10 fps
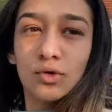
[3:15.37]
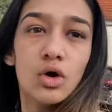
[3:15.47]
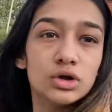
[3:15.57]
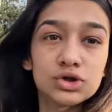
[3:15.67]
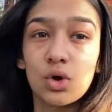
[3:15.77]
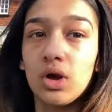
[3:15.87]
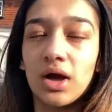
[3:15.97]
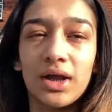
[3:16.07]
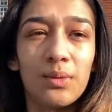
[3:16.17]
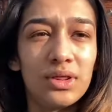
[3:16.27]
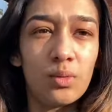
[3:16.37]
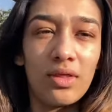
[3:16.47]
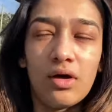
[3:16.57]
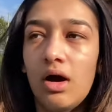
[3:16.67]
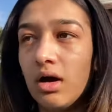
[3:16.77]
gotten so lucky with the
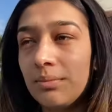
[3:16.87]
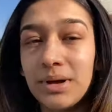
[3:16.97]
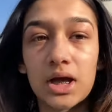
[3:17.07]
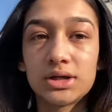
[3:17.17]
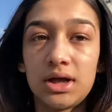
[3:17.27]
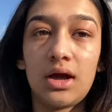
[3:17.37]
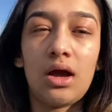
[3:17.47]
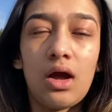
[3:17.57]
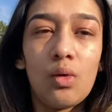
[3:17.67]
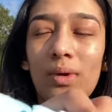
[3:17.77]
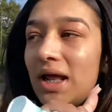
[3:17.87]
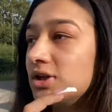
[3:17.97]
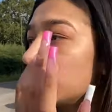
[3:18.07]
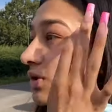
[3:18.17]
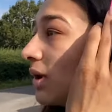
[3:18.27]
weather, because when I
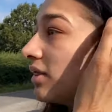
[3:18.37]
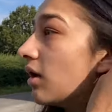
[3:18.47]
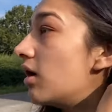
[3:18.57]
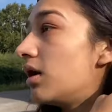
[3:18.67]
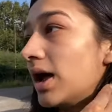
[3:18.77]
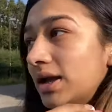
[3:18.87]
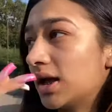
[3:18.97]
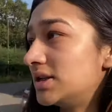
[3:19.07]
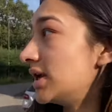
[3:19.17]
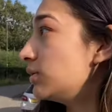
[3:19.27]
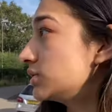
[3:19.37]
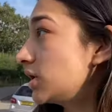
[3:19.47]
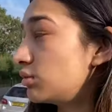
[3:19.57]
checked the weather, like it said it was gonna